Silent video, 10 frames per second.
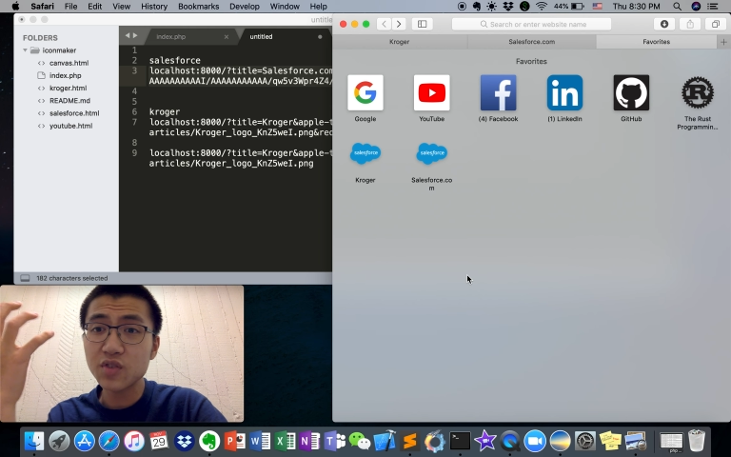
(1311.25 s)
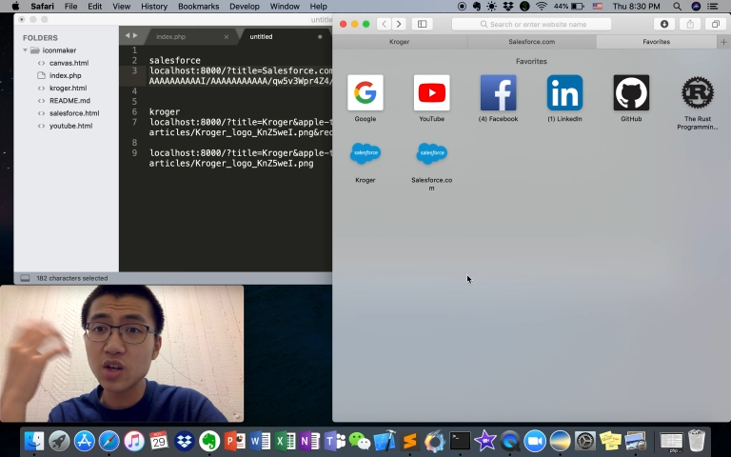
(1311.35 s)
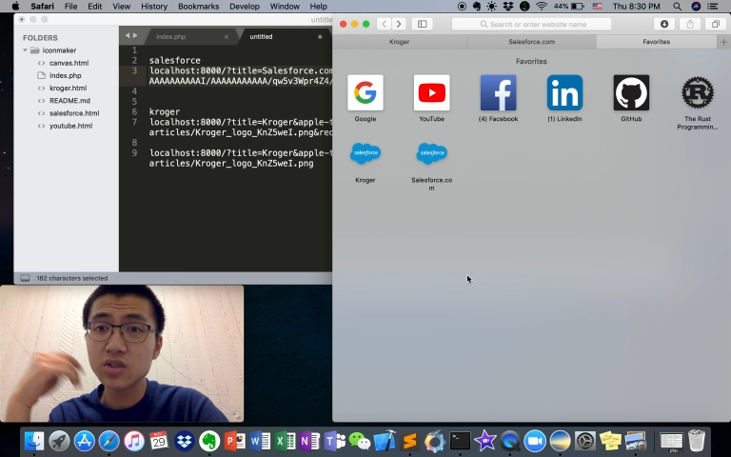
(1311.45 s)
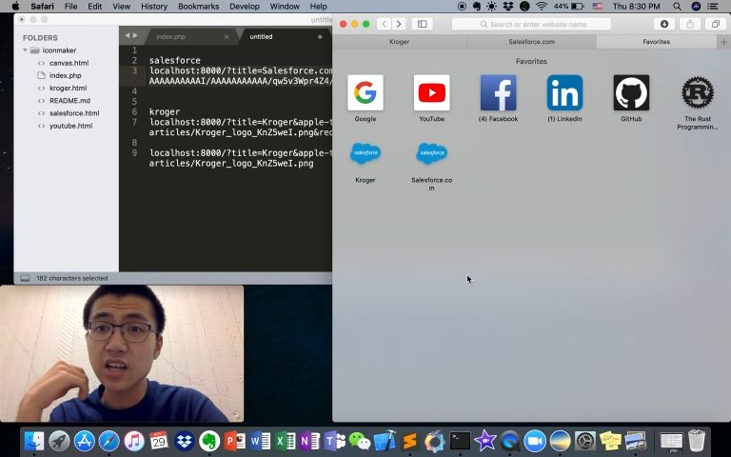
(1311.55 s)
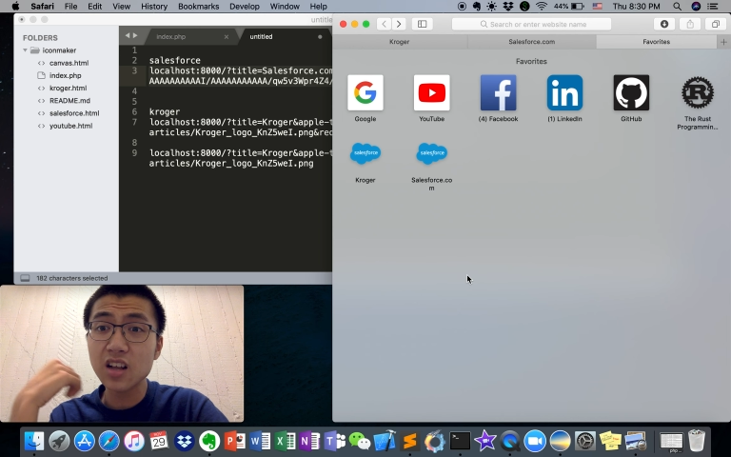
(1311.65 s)
video
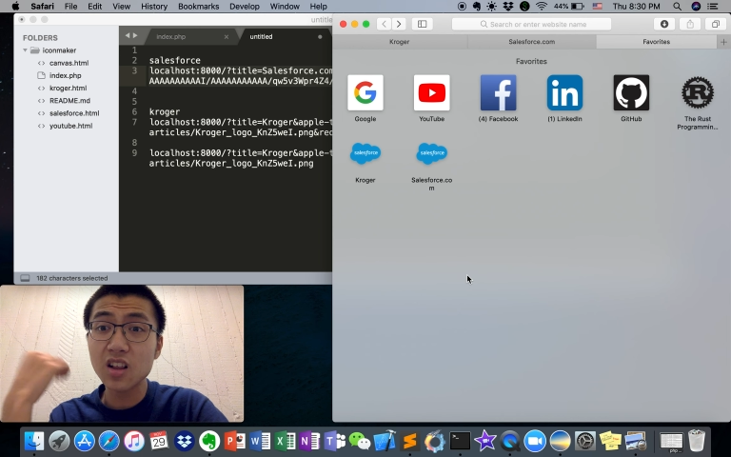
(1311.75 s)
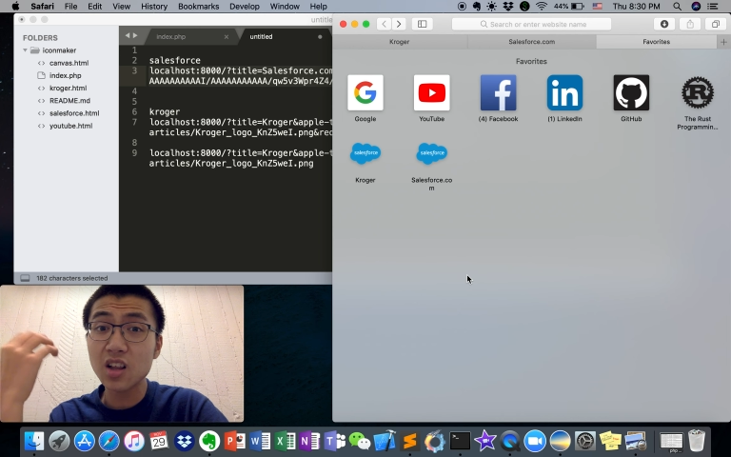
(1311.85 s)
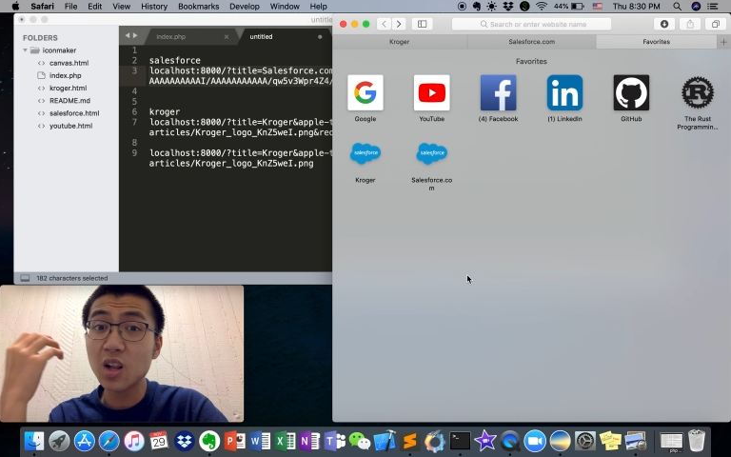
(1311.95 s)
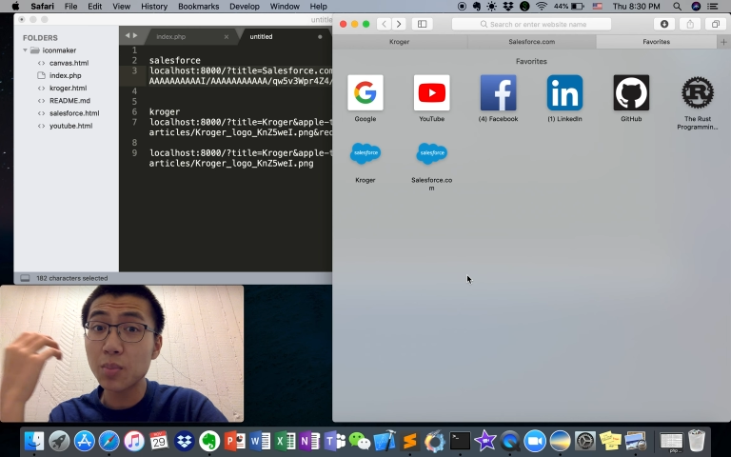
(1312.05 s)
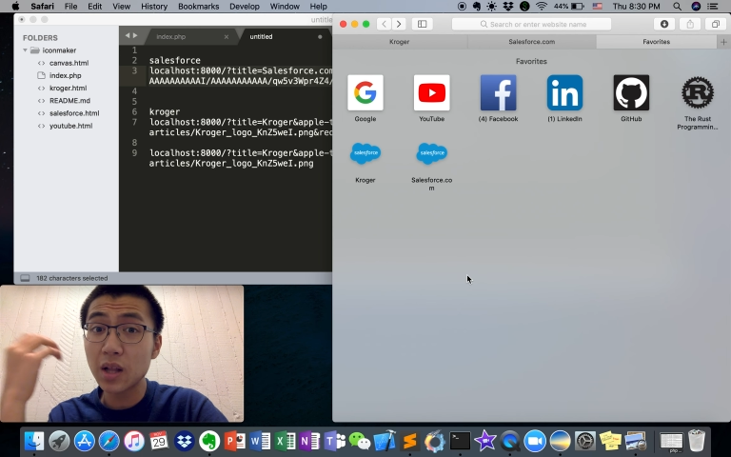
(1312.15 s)
is getting a
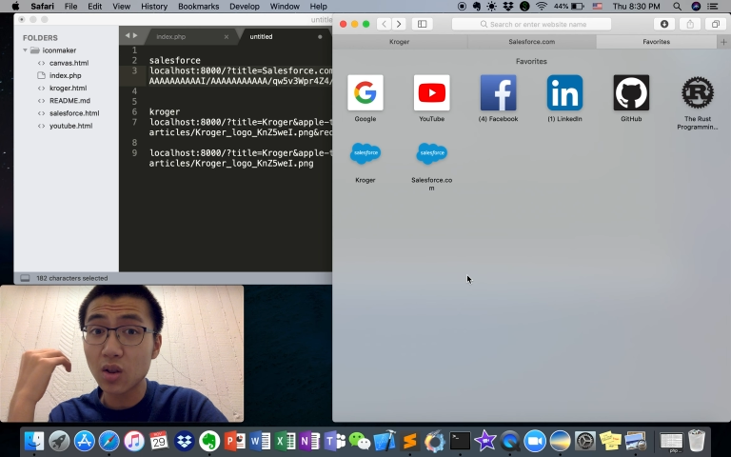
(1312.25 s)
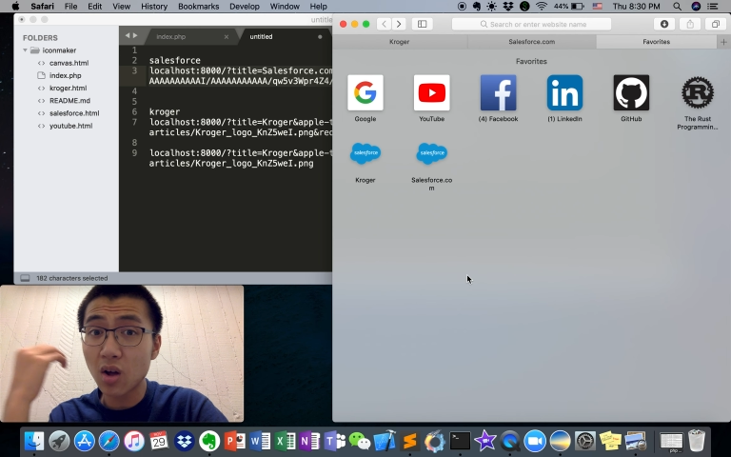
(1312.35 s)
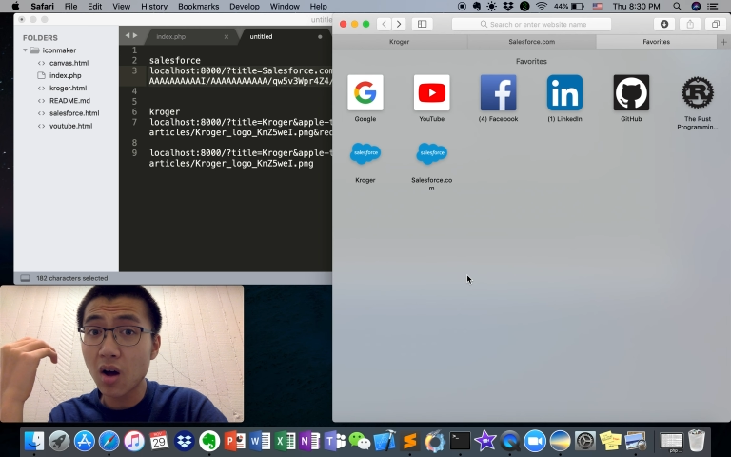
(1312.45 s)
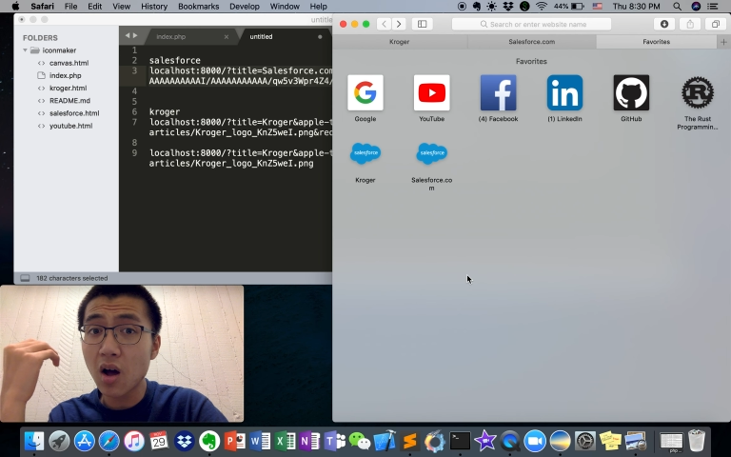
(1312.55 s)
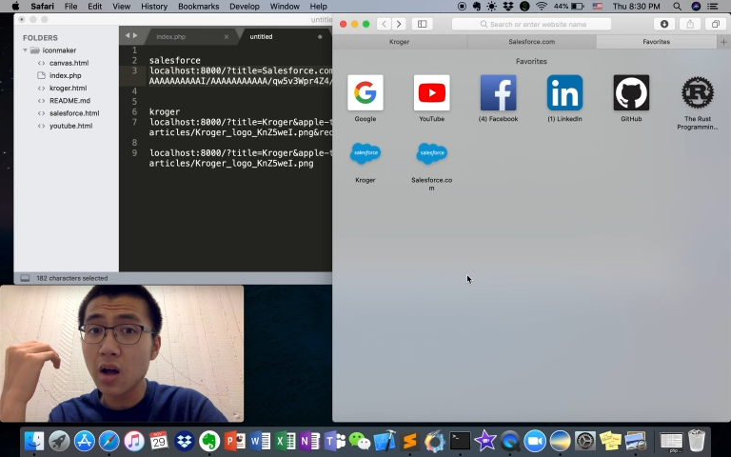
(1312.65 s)
little bit
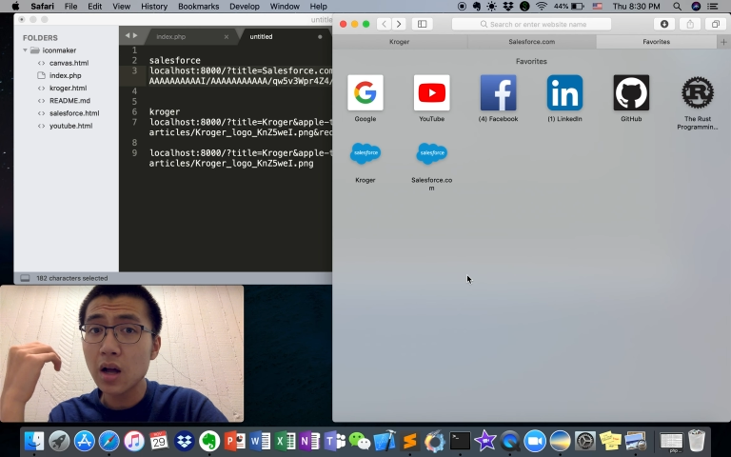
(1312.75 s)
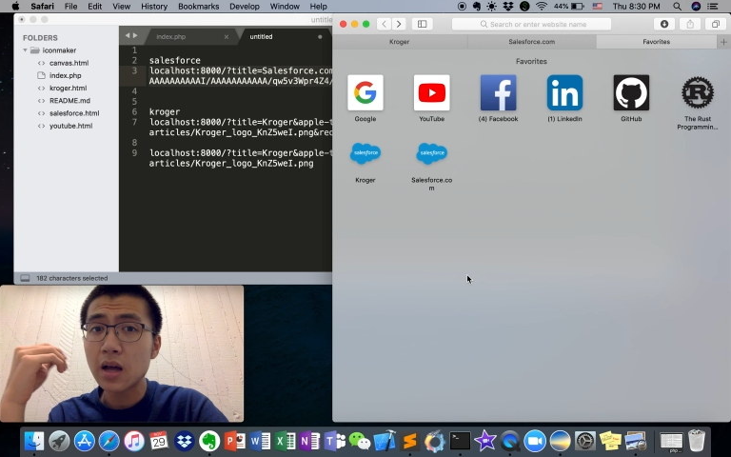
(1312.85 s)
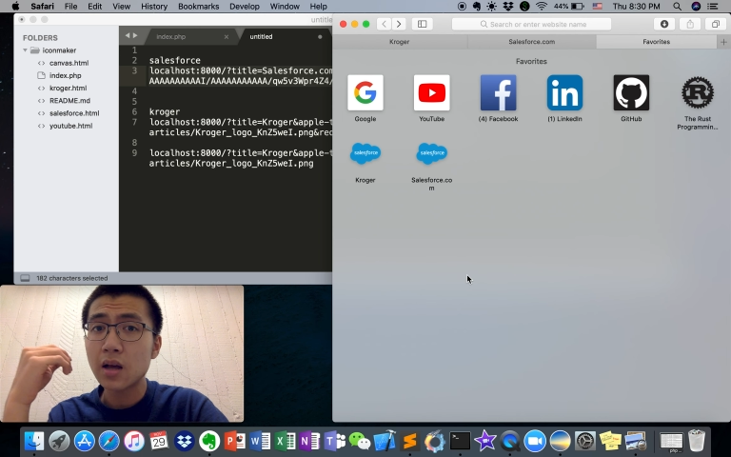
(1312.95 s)
long.